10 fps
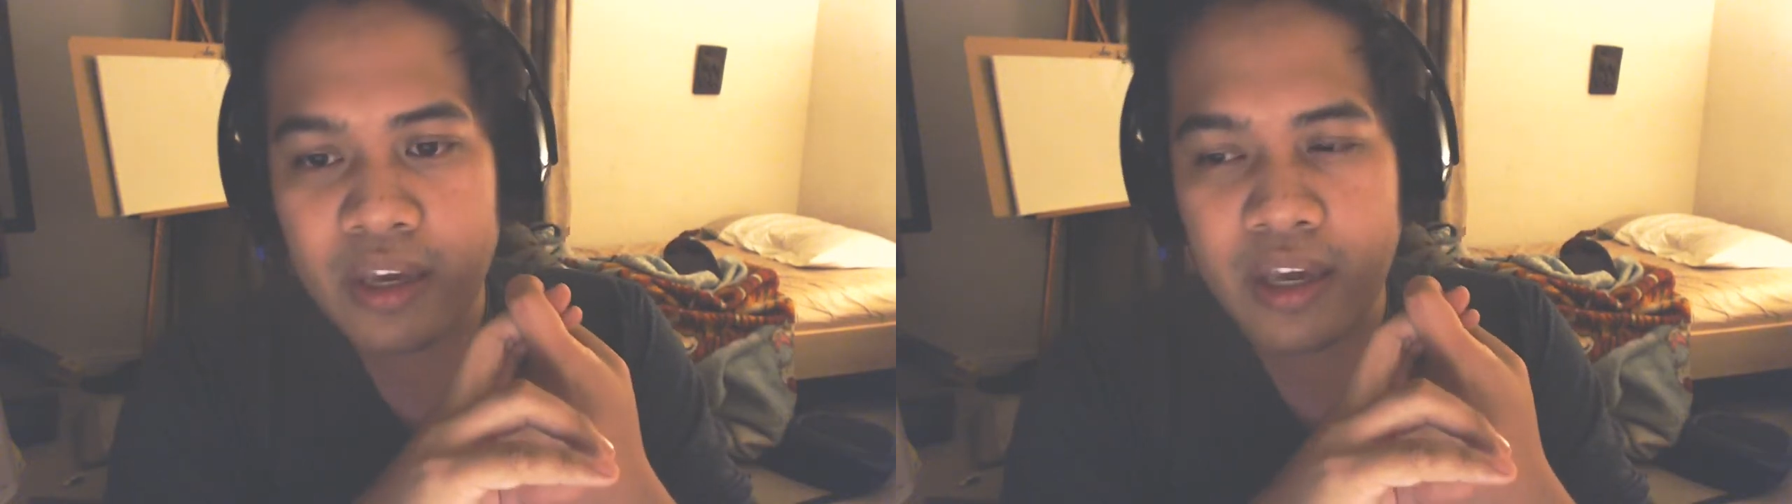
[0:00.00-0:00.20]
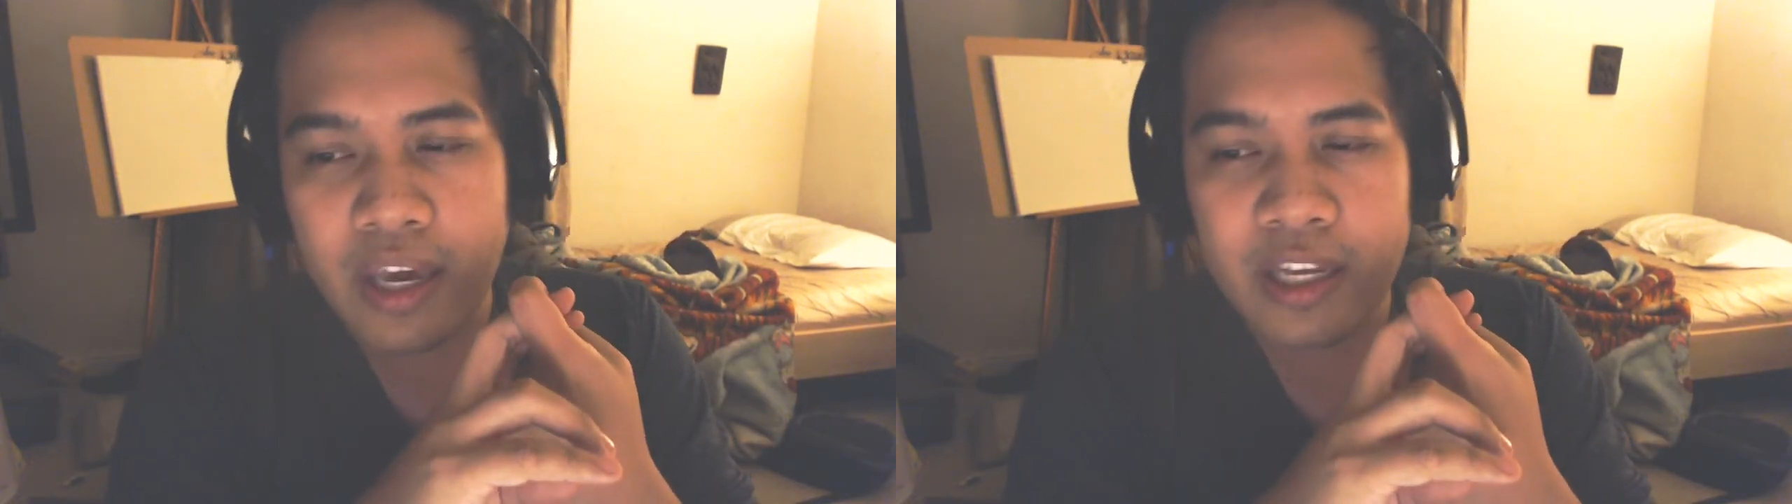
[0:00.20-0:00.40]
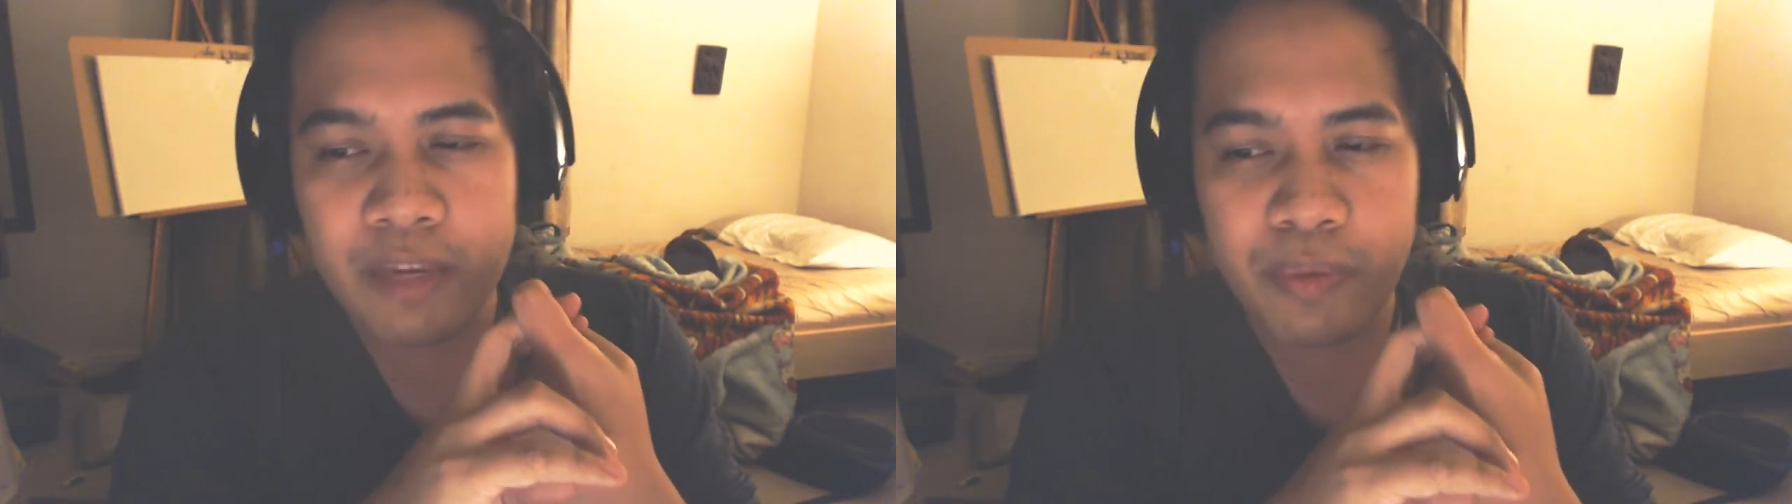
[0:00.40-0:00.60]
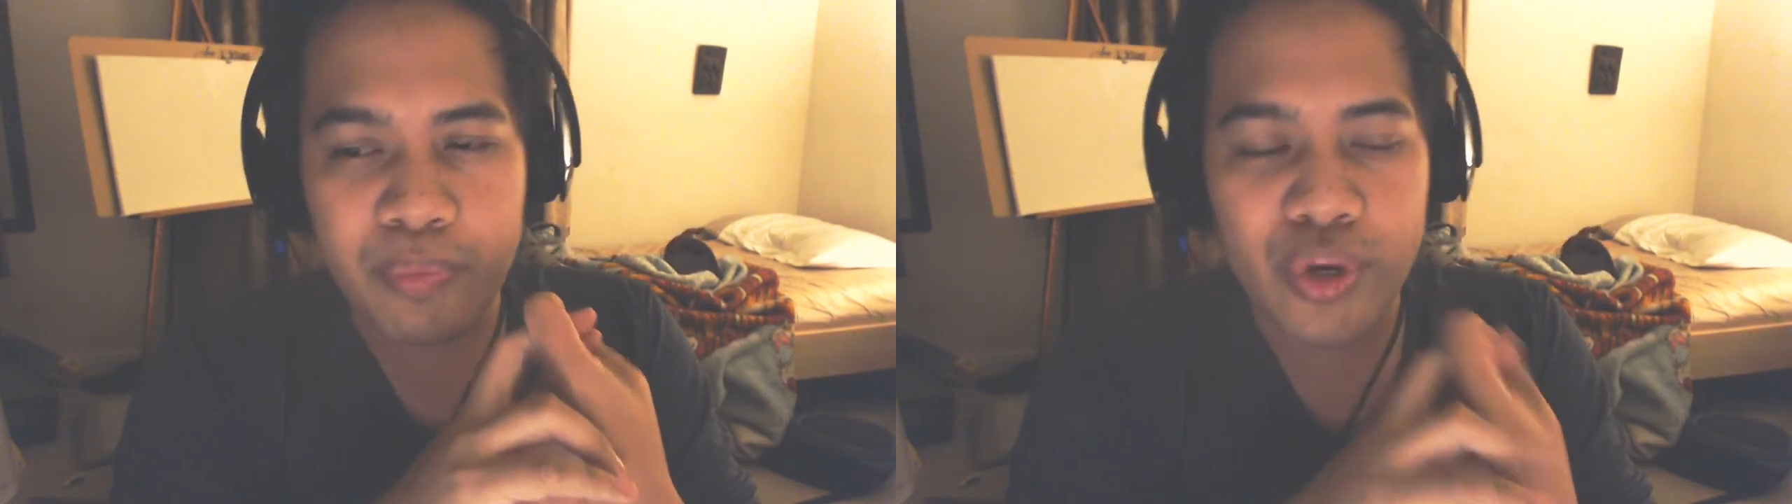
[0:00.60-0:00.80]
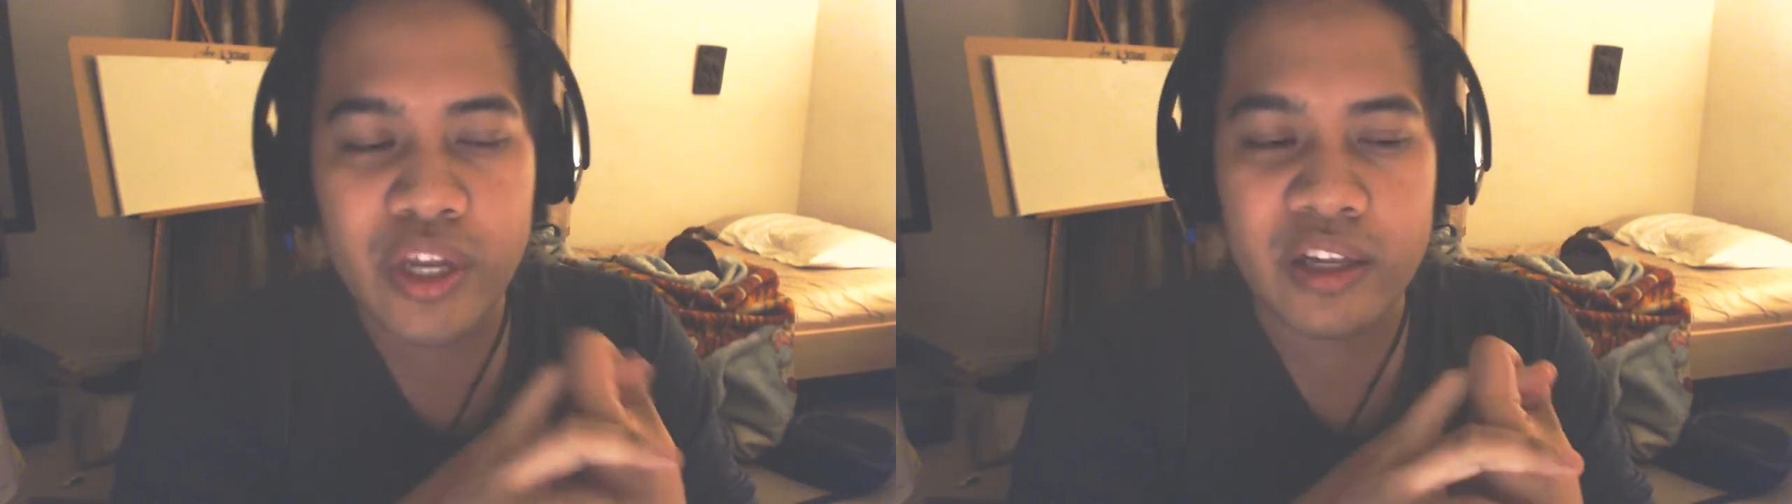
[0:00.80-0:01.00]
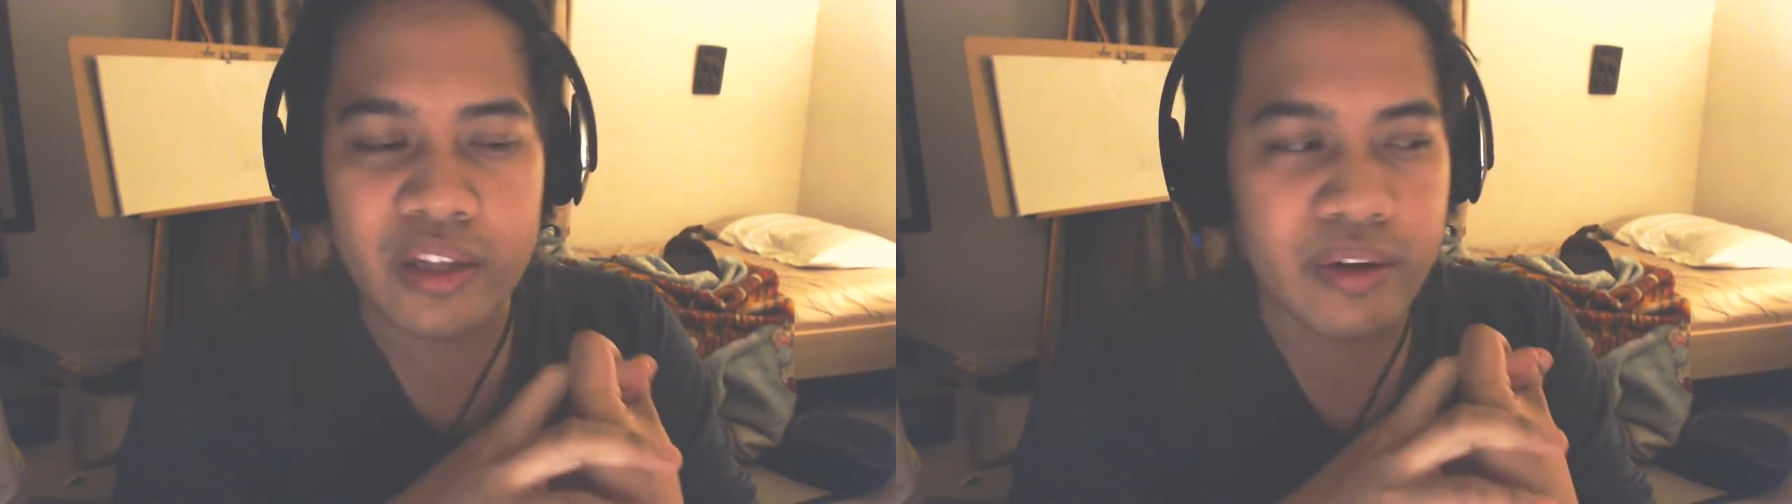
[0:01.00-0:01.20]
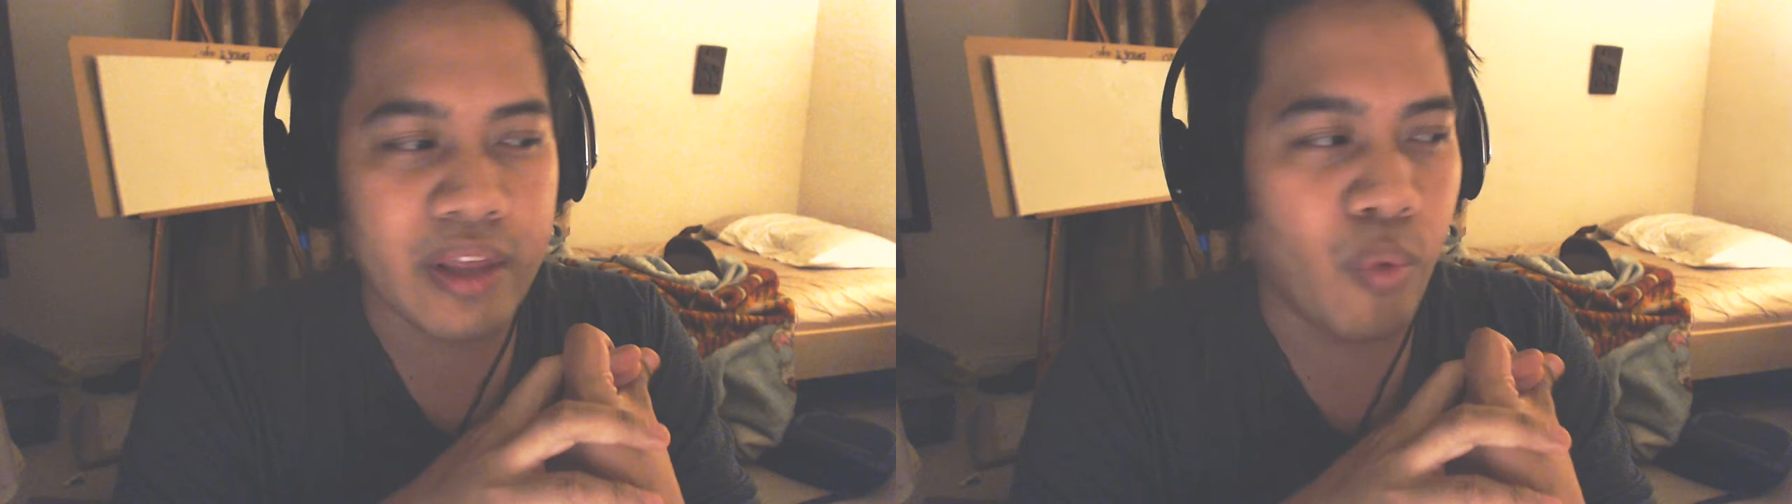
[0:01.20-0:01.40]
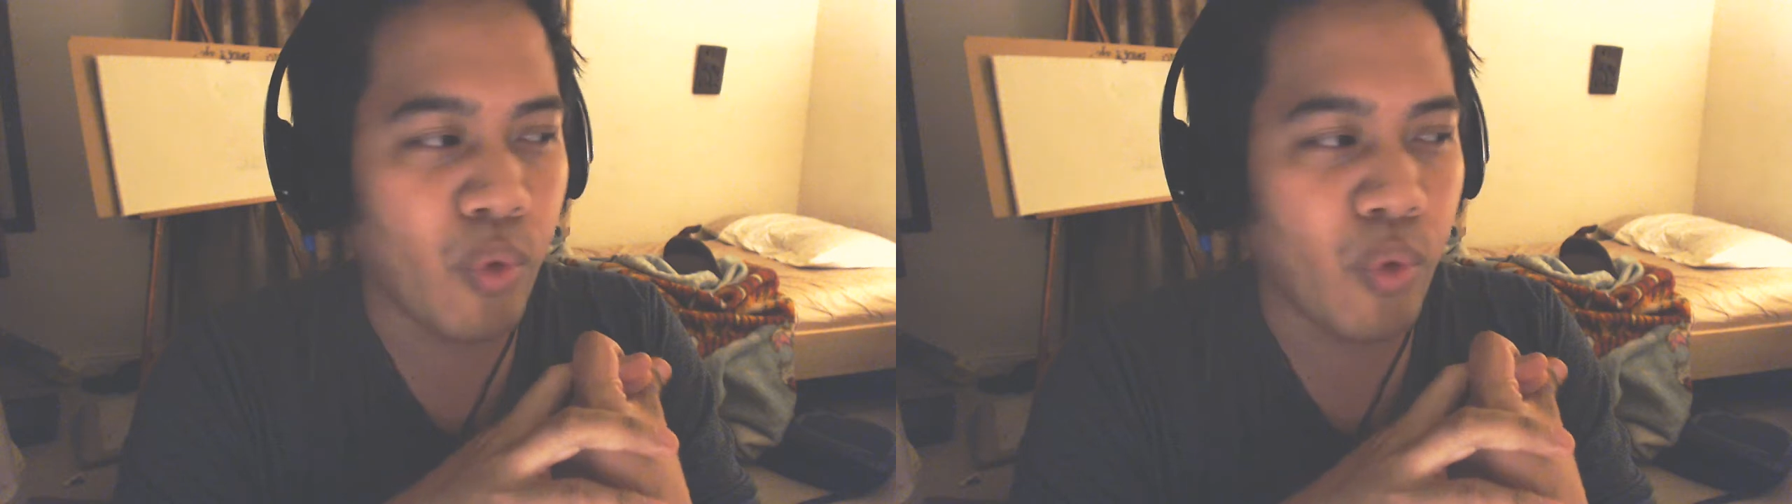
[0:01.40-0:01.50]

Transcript: it can be pretty clear that